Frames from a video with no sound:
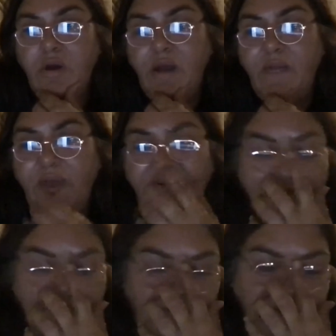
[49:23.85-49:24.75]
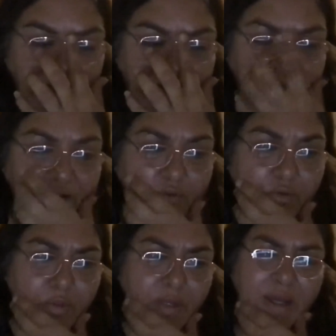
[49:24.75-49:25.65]
And they suggested that it
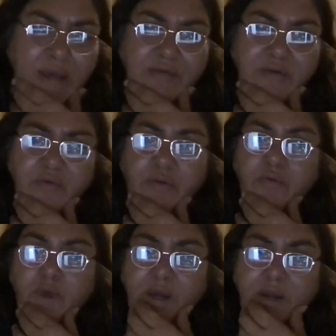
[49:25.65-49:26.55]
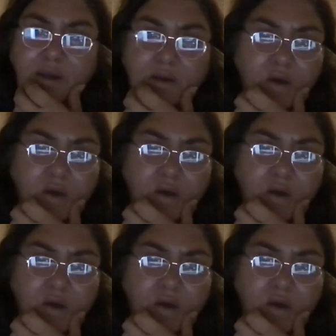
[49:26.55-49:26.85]
would be easier for the reader,